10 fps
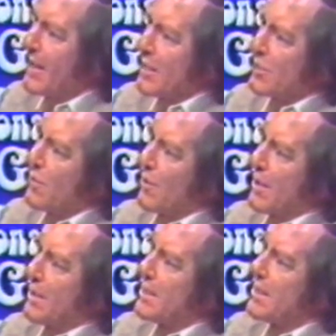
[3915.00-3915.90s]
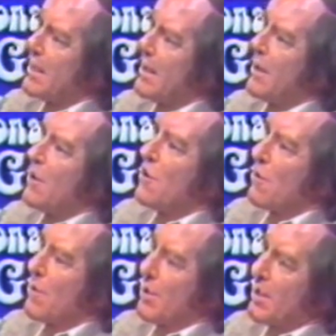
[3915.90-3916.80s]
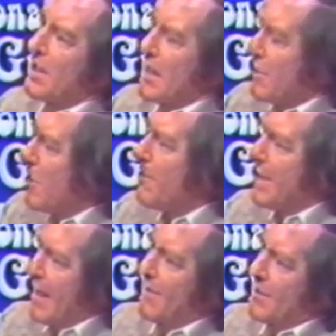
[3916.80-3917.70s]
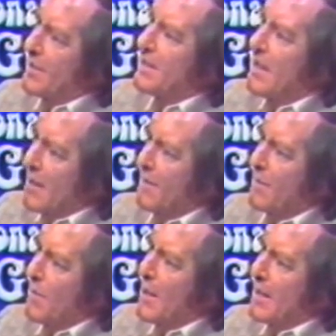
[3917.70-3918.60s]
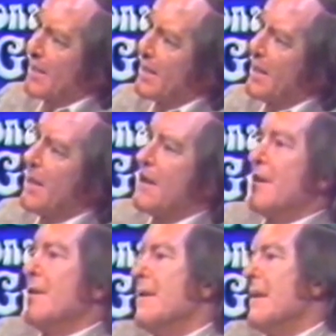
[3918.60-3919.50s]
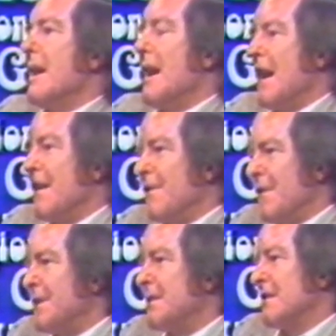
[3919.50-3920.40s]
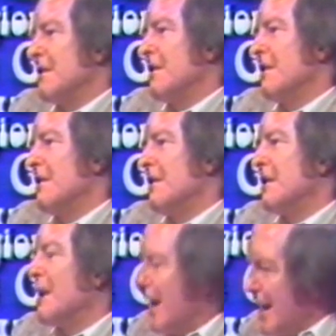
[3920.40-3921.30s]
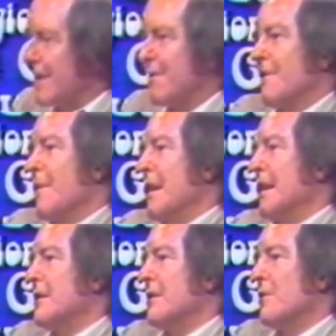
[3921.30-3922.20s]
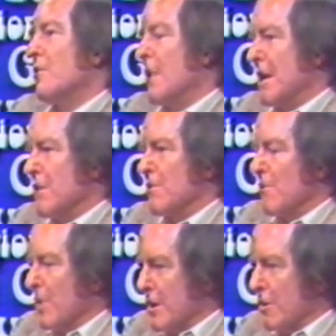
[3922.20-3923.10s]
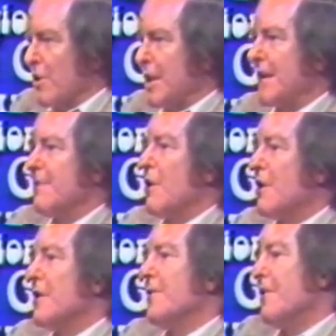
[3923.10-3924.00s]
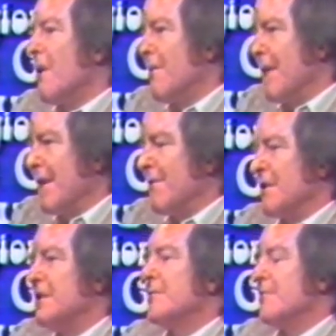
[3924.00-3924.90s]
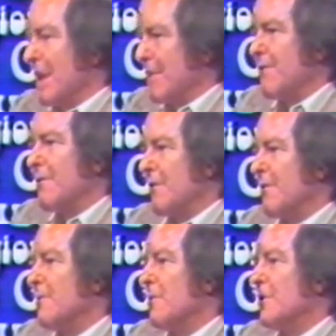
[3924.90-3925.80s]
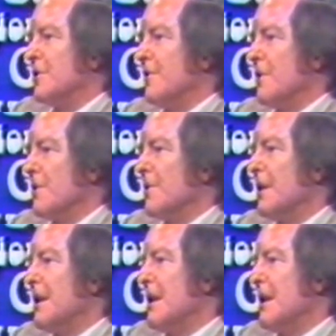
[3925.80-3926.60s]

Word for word: among historians who would interpret evidence in different ways. This kind of debate, where, you, where you're looking at a body of, of evidence, maybe from different points of view,